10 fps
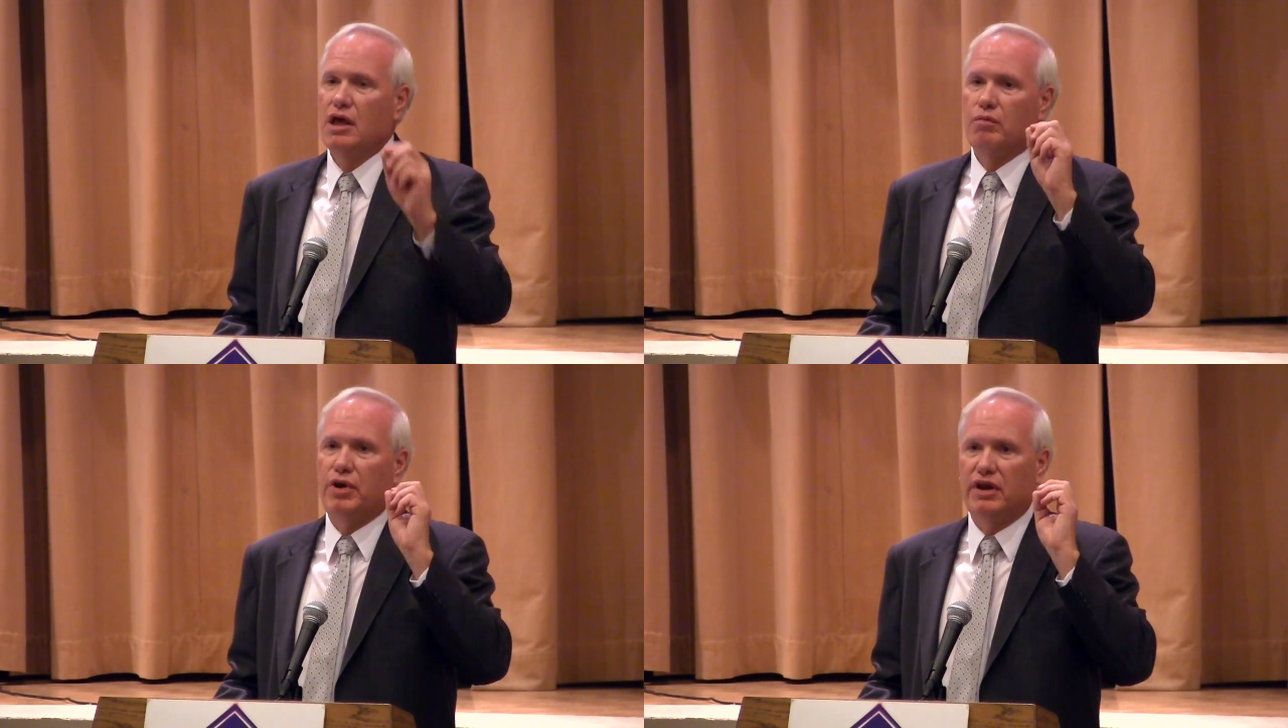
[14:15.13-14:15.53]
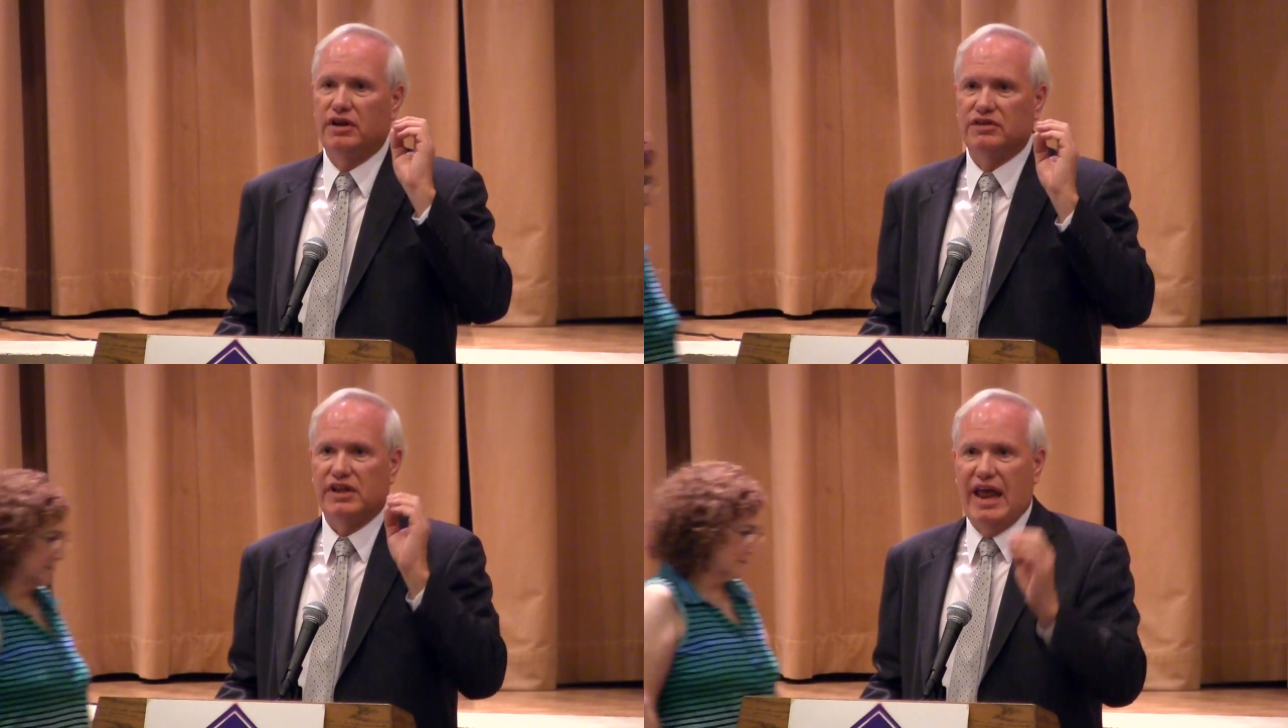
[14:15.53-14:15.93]
but it
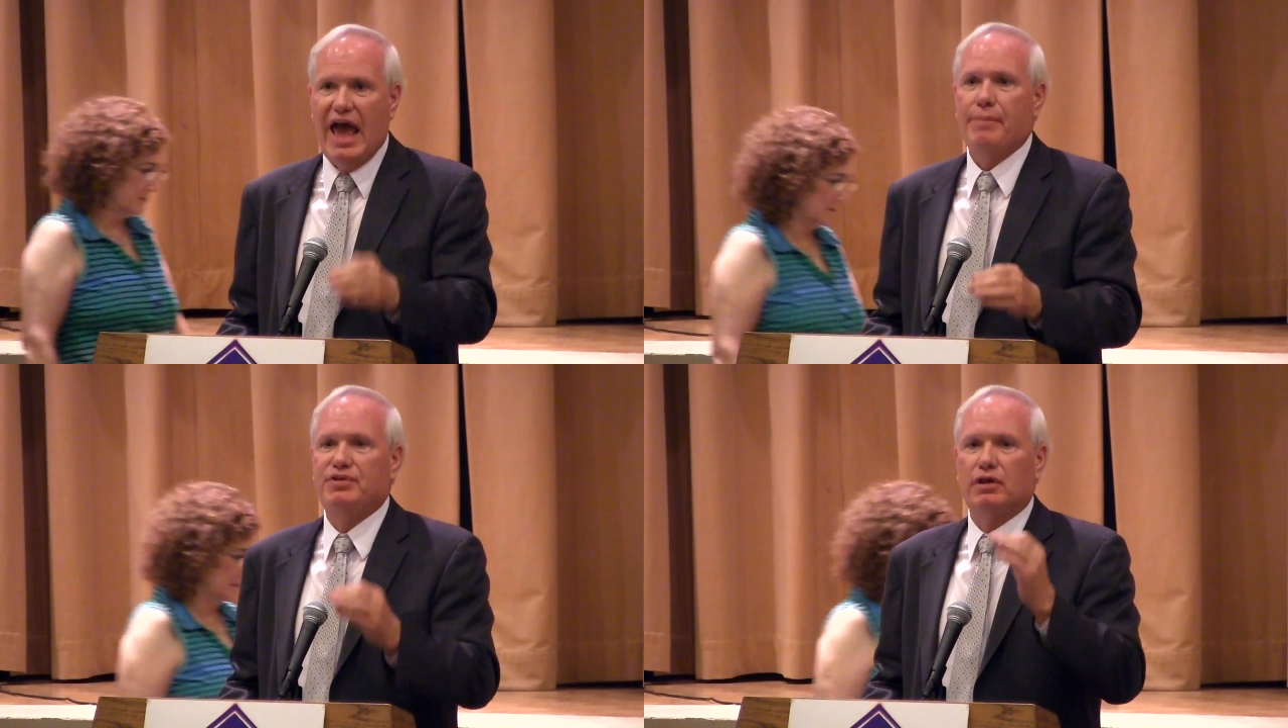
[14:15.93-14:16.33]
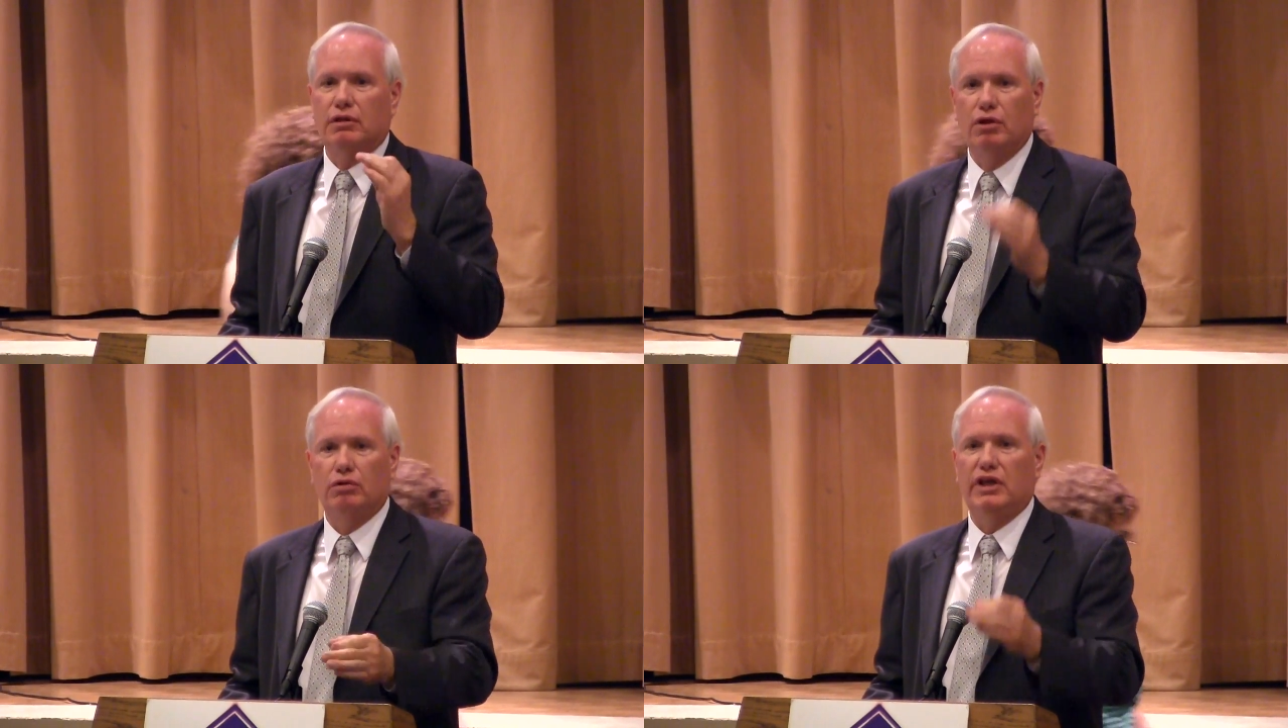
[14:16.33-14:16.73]
is an
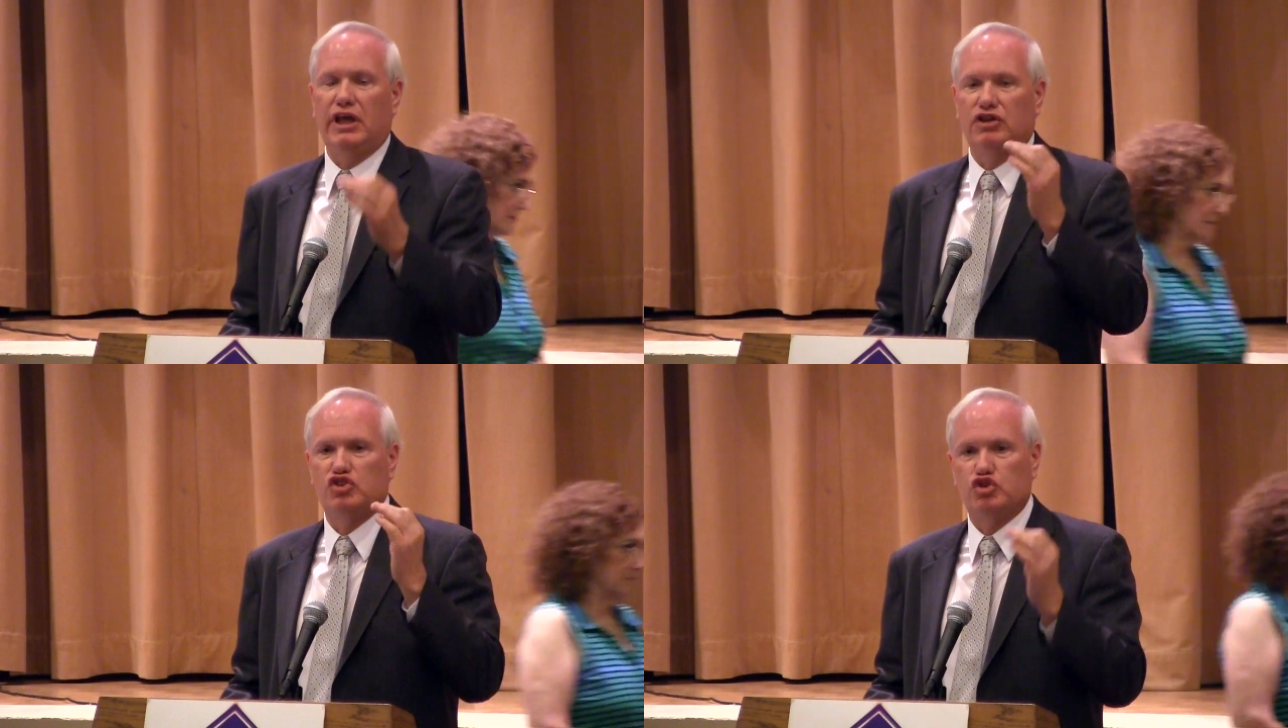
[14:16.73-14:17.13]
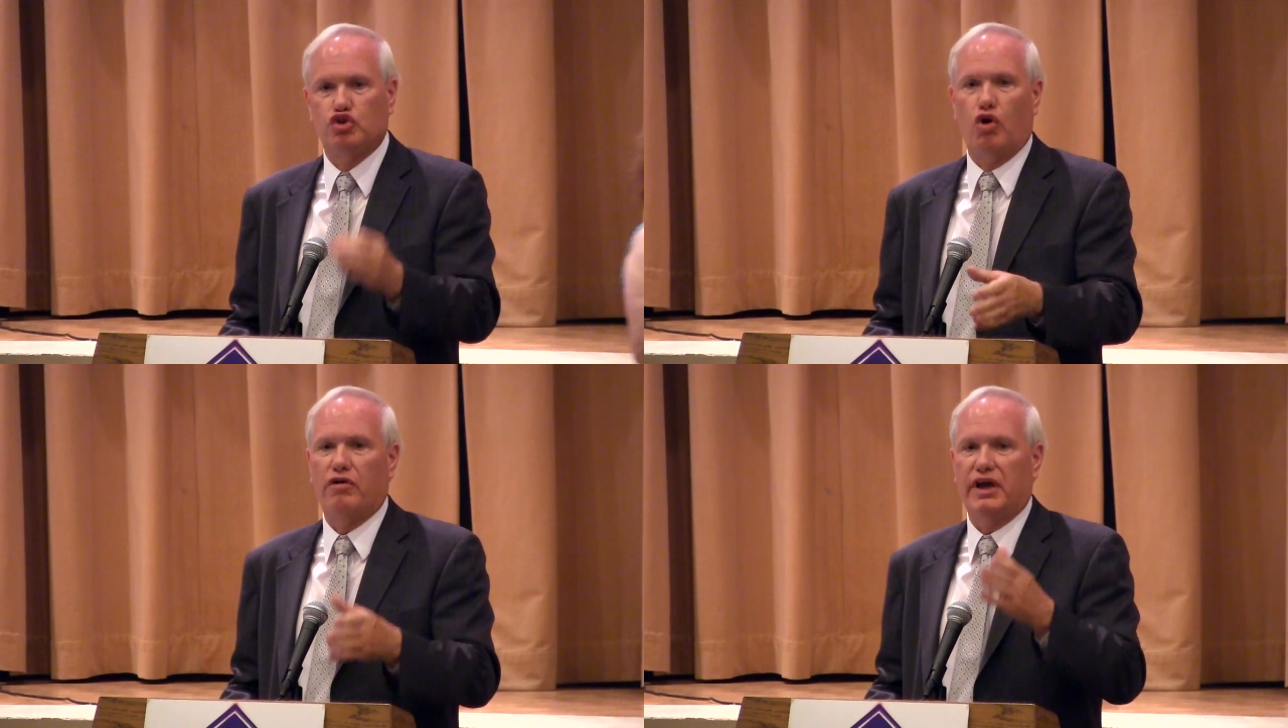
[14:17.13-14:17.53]
absolutely
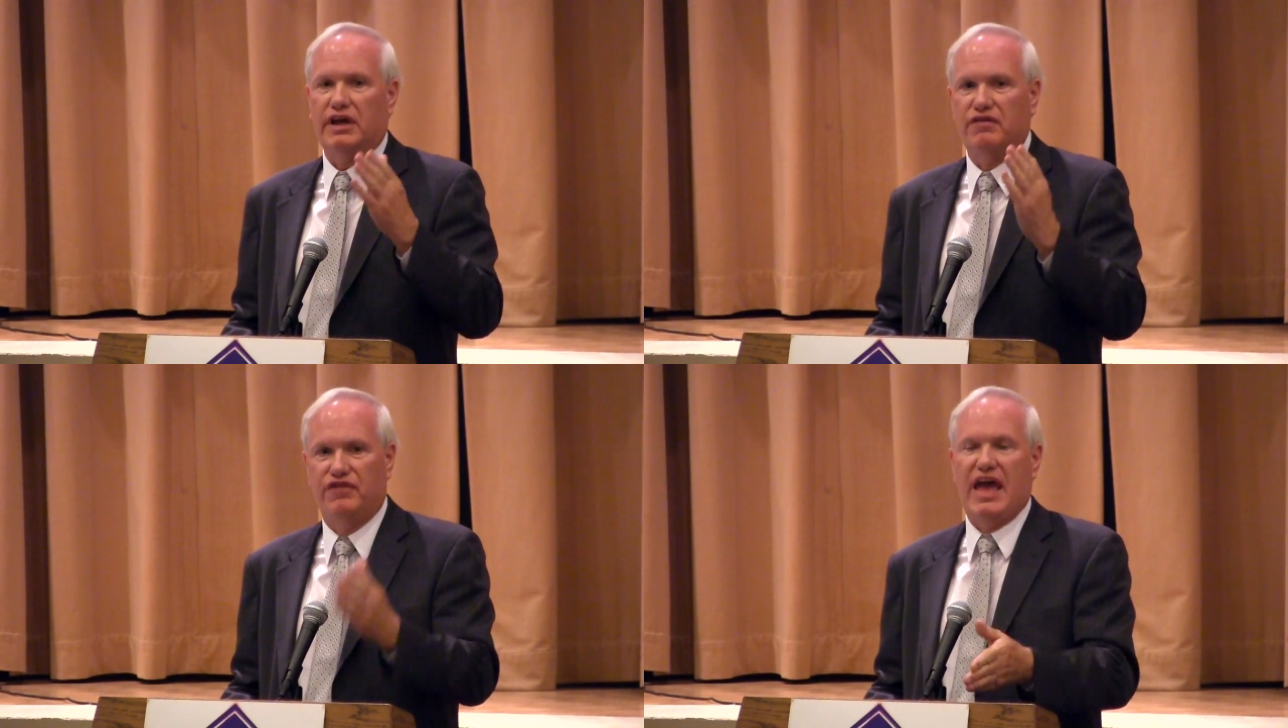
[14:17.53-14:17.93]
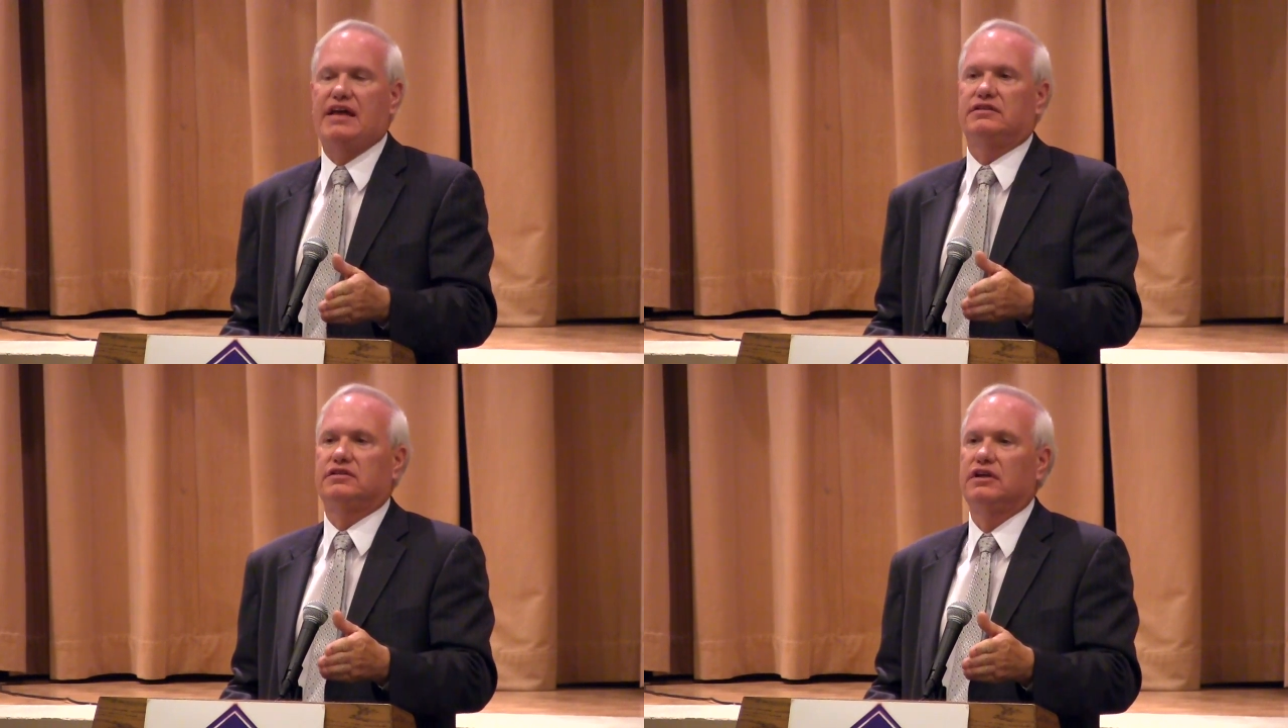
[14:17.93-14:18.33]
historic
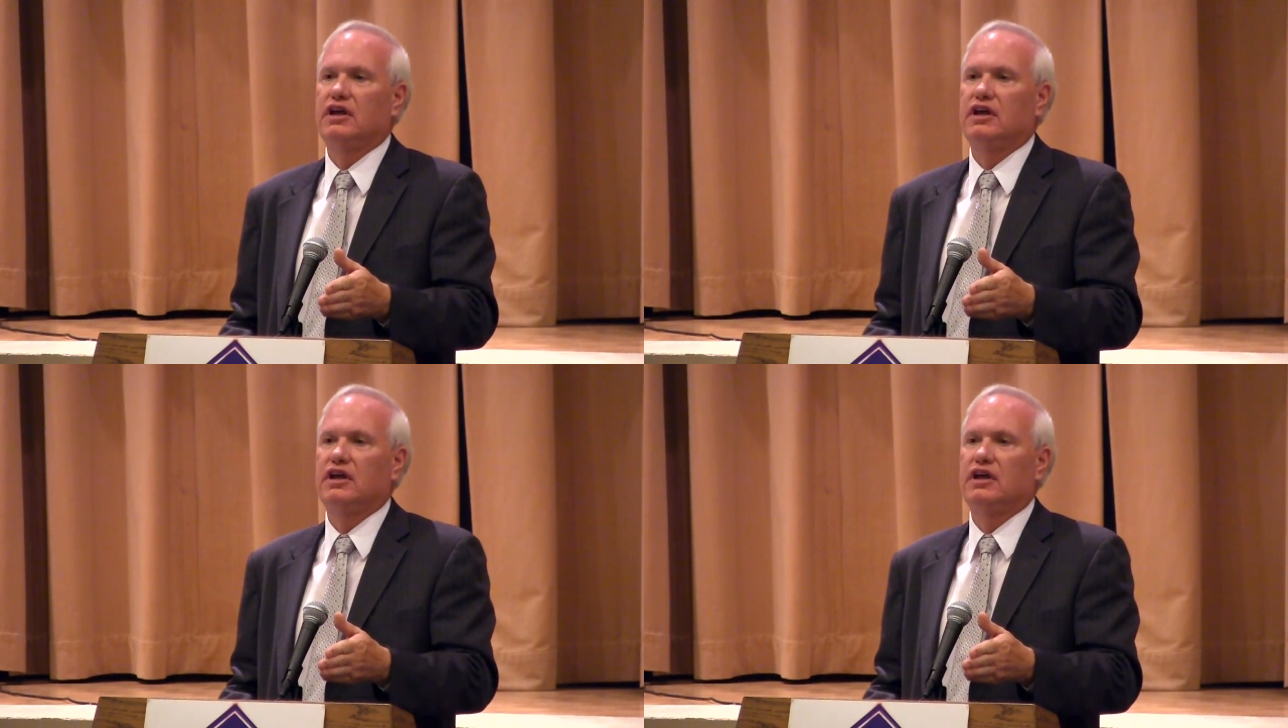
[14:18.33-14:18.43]
event